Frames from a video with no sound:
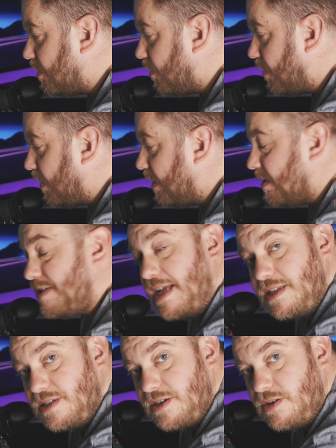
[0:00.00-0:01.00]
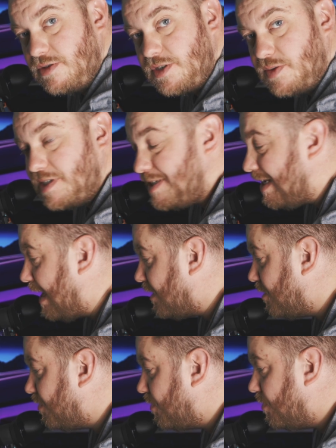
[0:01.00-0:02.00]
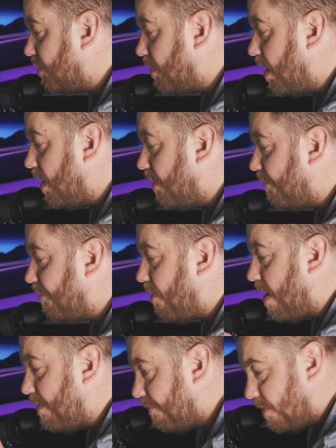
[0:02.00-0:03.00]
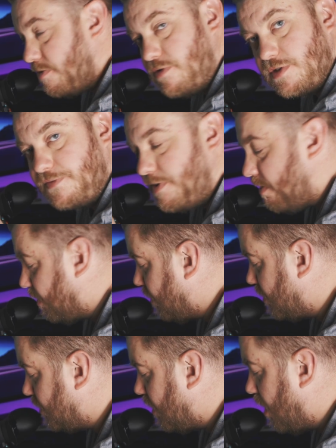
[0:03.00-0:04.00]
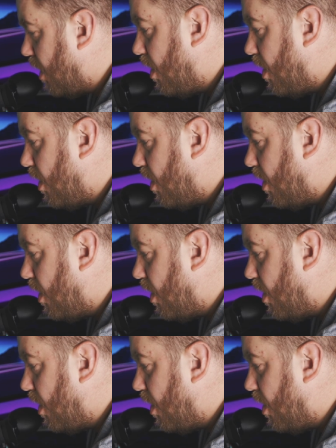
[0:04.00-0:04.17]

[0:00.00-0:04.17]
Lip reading: Do you want it in the center, or do you want a selectable frame for your autofocus?